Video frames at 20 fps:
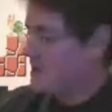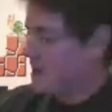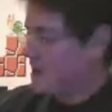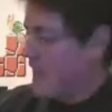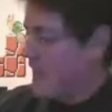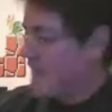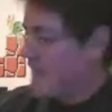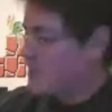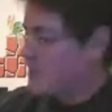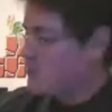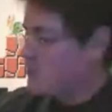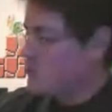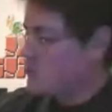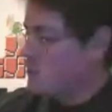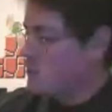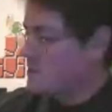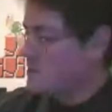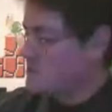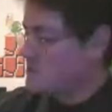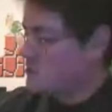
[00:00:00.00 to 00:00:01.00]
I could
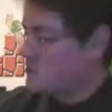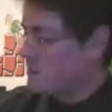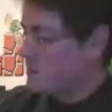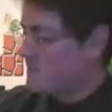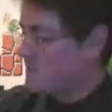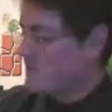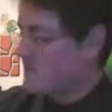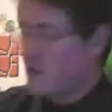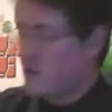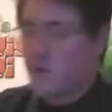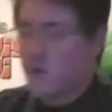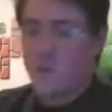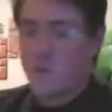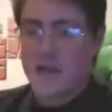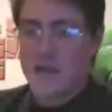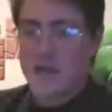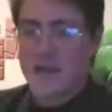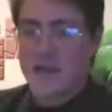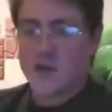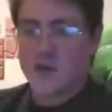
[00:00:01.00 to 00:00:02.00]
do in Street Fighter what
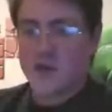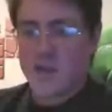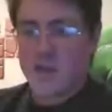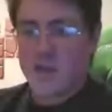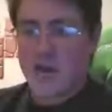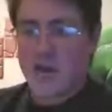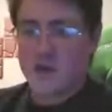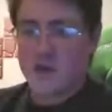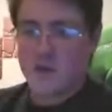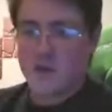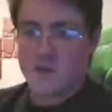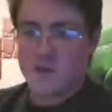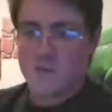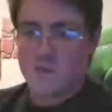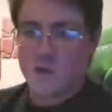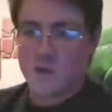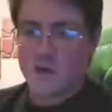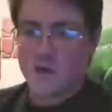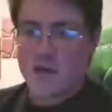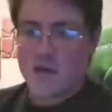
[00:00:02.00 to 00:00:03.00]
I could not do in
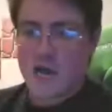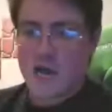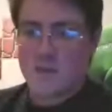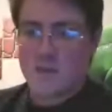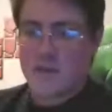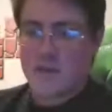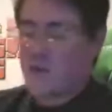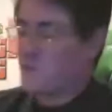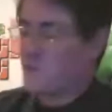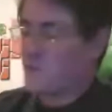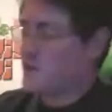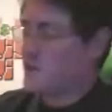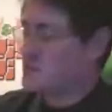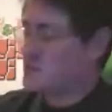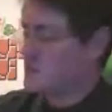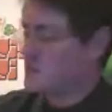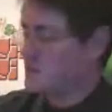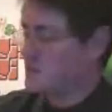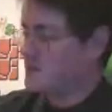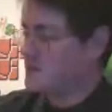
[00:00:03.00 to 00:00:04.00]
Mortal Kombat, which
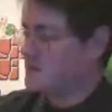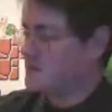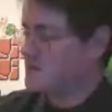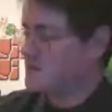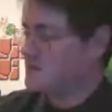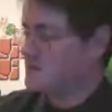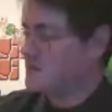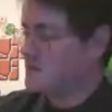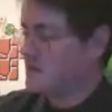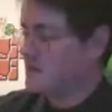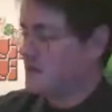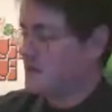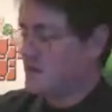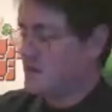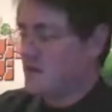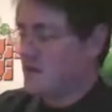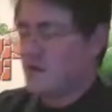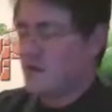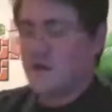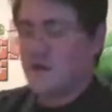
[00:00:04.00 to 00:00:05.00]
is
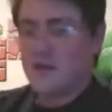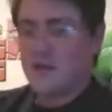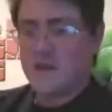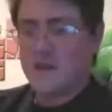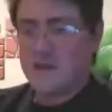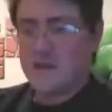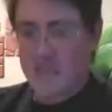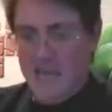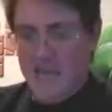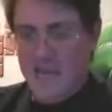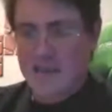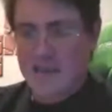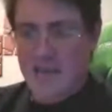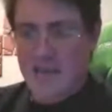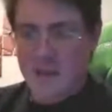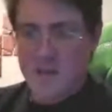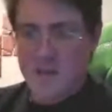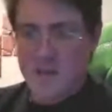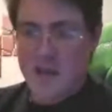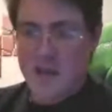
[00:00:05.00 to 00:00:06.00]

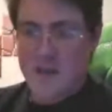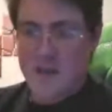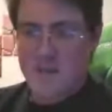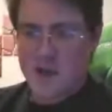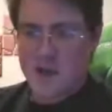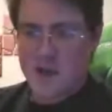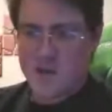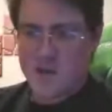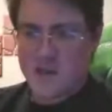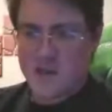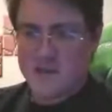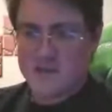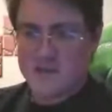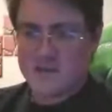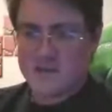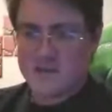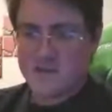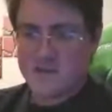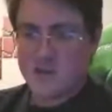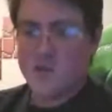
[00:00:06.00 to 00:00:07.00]
take down my
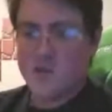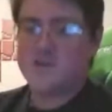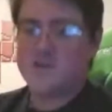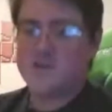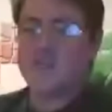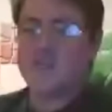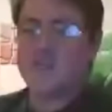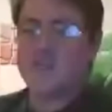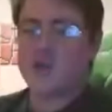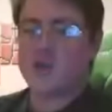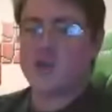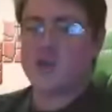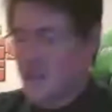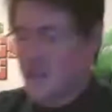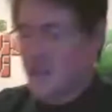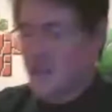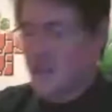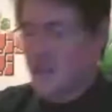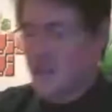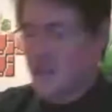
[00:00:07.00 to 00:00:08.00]
opponents using
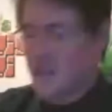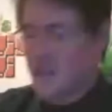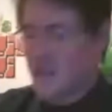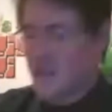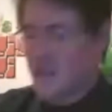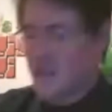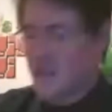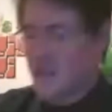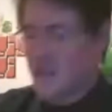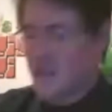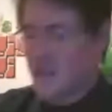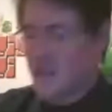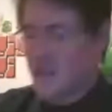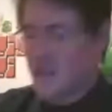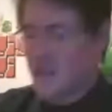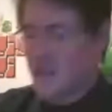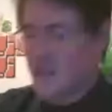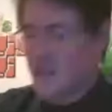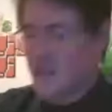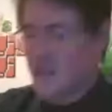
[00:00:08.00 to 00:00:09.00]
creative
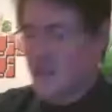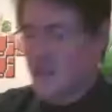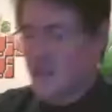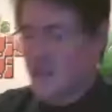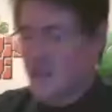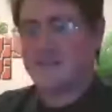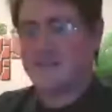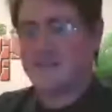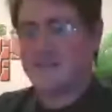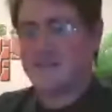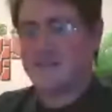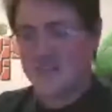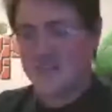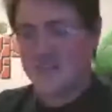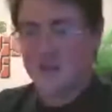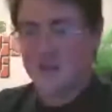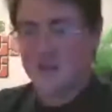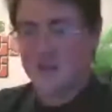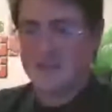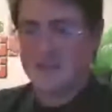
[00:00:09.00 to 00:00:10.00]
systems and
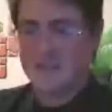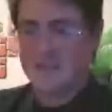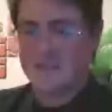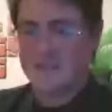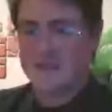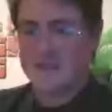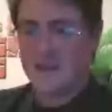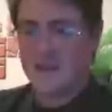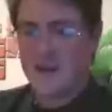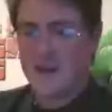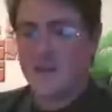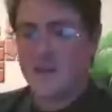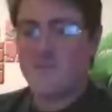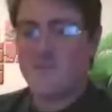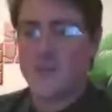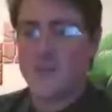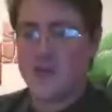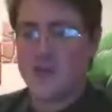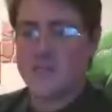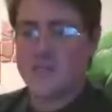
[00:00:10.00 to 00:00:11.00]
series of
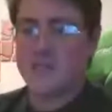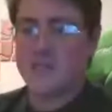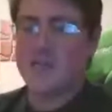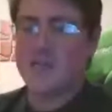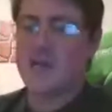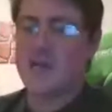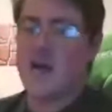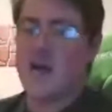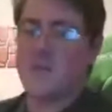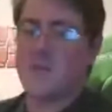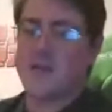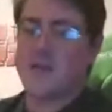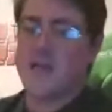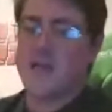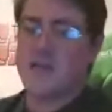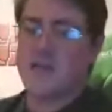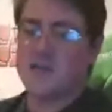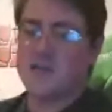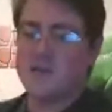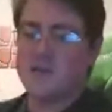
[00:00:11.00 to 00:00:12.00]
punch-kick
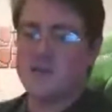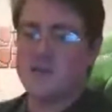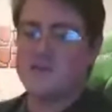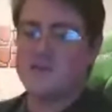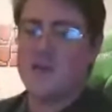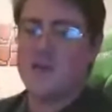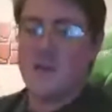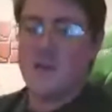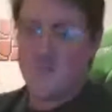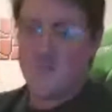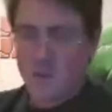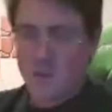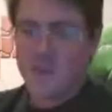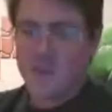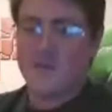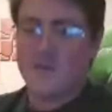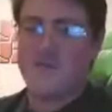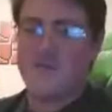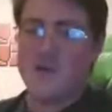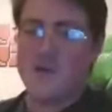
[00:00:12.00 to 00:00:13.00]
combinations with
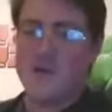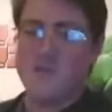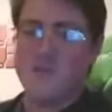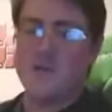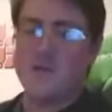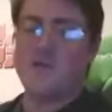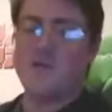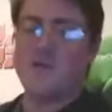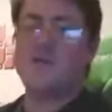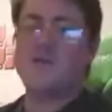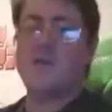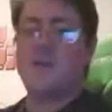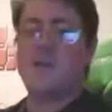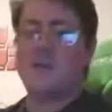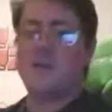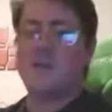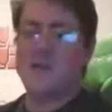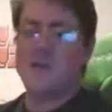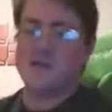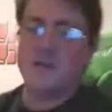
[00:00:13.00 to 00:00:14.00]
a few moves
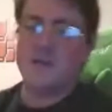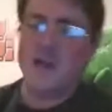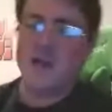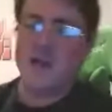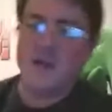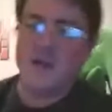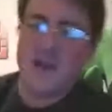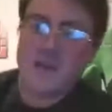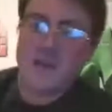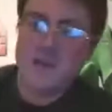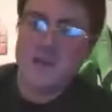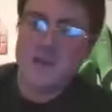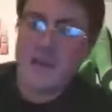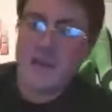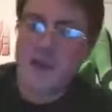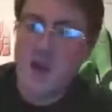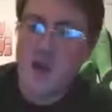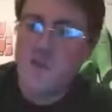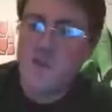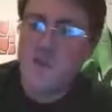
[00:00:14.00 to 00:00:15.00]
peppered in there to make
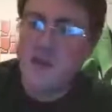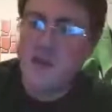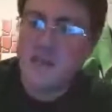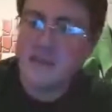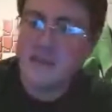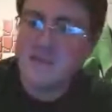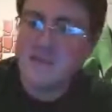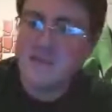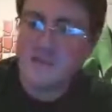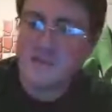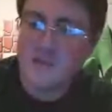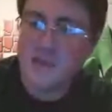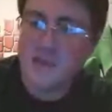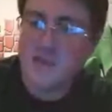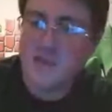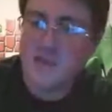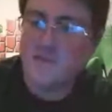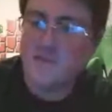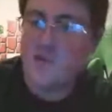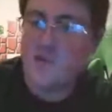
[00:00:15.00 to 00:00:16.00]
openings for the
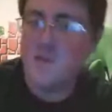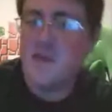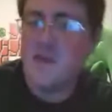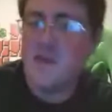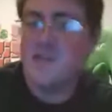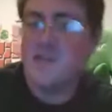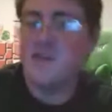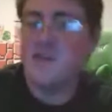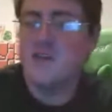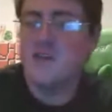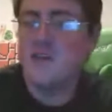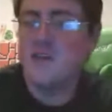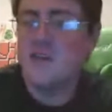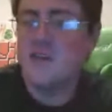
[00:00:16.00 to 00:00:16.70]
aforementioned.